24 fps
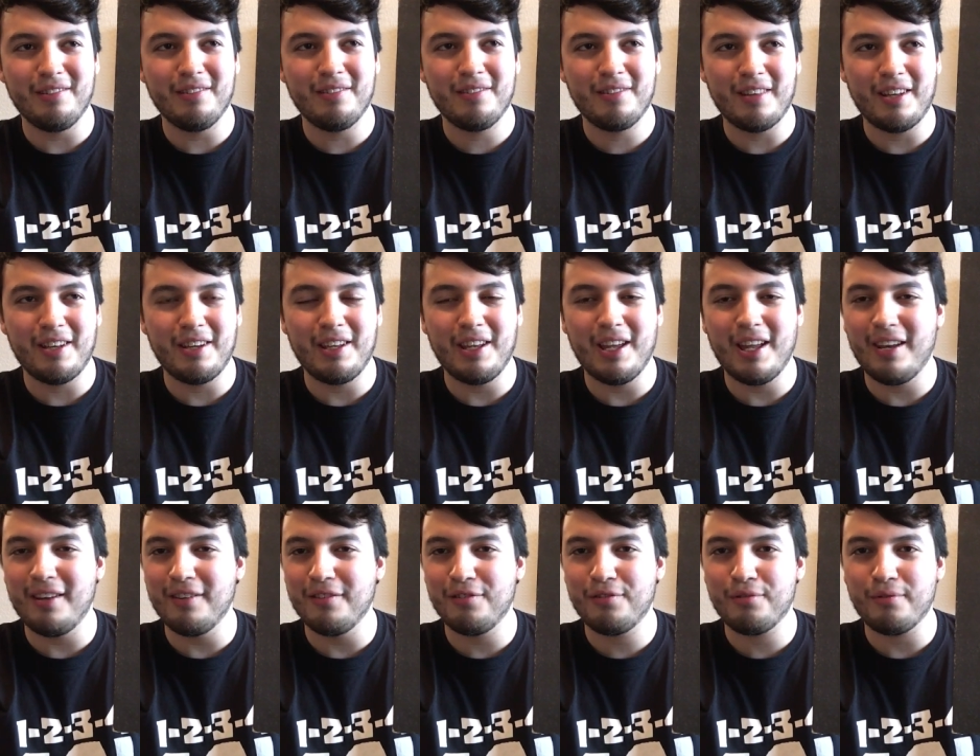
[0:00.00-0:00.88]
said he
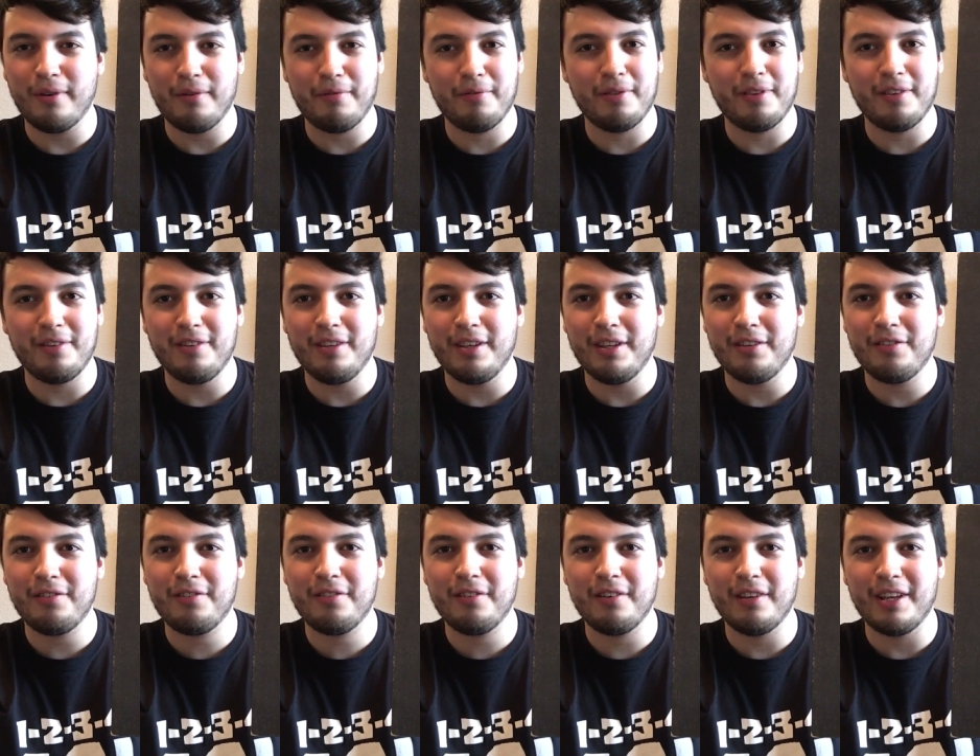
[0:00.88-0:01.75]
headed straight for the
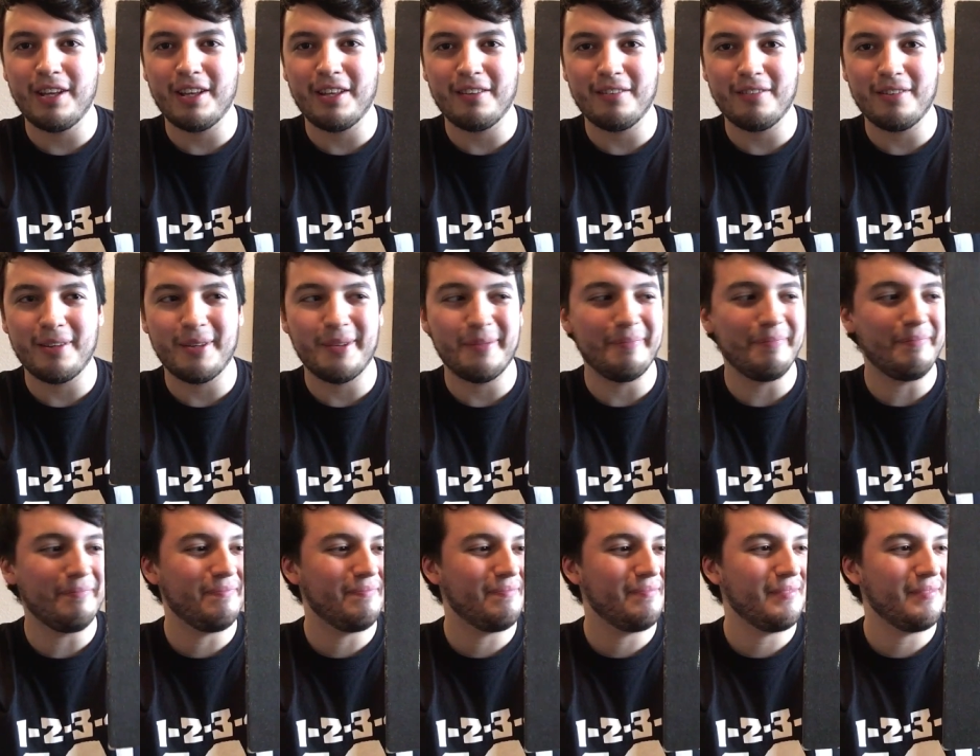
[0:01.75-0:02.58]
ditch, and um,